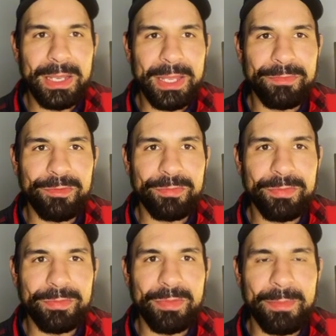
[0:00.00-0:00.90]
I,
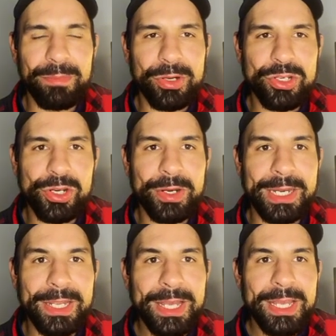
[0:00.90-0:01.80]
I'm pretty sure.
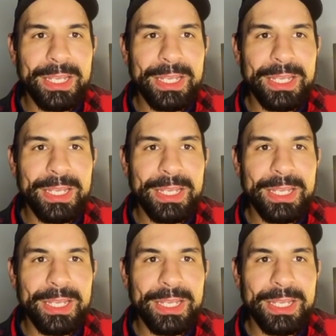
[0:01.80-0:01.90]
And